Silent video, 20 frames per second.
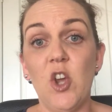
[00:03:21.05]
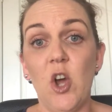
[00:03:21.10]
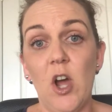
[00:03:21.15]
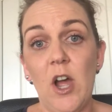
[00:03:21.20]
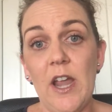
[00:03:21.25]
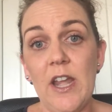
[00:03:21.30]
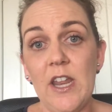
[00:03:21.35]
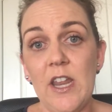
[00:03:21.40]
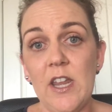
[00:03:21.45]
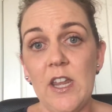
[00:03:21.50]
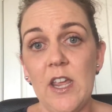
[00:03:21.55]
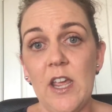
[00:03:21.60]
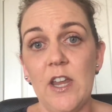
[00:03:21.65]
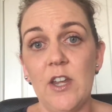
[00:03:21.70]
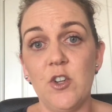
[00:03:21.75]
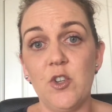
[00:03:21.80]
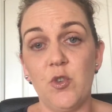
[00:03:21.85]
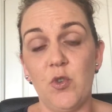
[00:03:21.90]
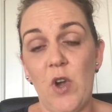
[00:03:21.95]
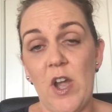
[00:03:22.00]
guiding
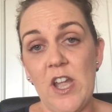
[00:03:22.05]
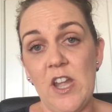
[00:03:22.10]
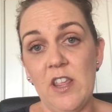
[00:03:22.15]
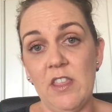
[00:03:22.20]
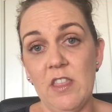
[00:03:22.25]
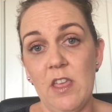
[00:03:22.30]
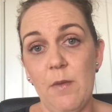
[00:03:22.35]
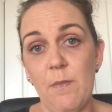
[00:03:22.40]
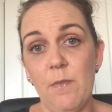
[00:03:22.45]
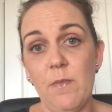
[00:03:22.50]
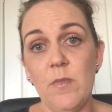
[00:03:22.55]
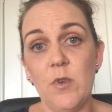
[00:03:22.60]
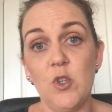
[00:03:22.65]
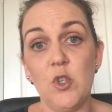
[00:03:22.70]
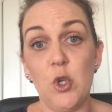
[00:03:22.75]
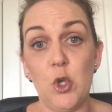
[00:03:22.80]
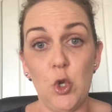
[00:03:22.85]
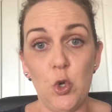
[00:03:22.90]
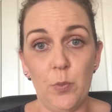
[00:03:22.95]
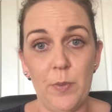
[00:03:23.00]
and training them
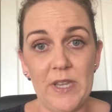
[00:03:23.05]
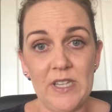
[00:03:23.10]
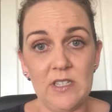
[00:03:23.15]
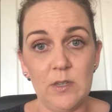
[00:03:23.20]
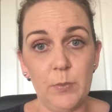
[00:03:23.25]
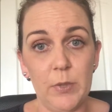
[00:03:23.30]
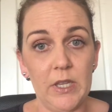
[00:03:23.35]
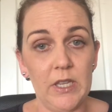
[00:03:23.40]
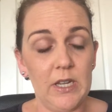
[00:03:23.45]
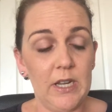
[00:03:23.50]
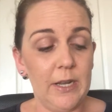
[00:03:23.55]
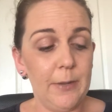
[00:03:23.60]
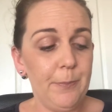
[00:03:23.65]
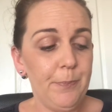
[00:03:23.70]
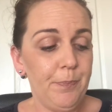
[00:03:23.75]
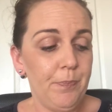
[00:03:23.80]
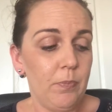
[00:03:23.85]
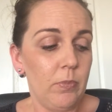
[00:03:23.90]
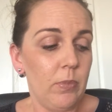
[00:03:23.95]
to your best ability.